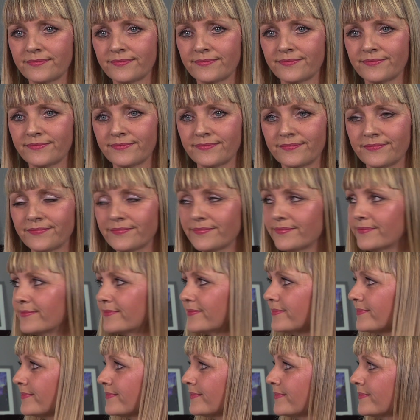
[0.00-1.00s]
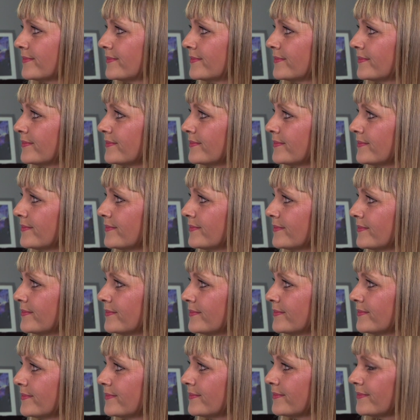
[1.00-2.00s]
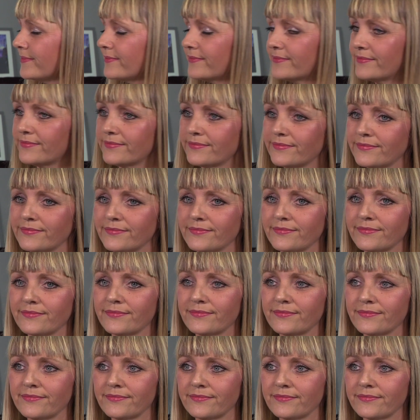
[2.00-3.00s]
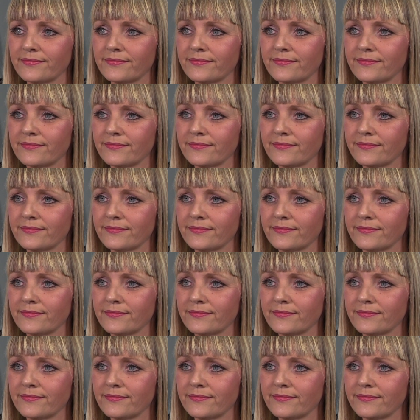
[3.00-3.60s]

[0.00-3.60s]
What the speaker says: [no speech]